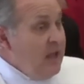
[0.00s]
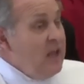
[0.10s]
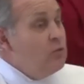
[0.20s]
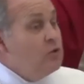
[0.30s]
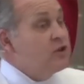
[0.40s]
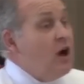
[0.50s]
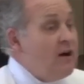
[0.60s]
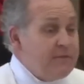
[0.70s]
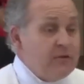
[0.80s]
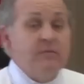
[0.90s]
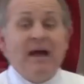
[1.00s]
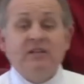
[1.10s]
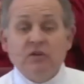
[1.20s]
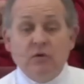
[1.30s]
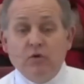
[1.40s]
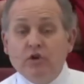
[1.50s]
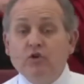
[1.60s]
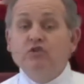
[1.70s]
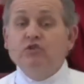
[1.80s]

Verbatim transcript: It was offered by someone who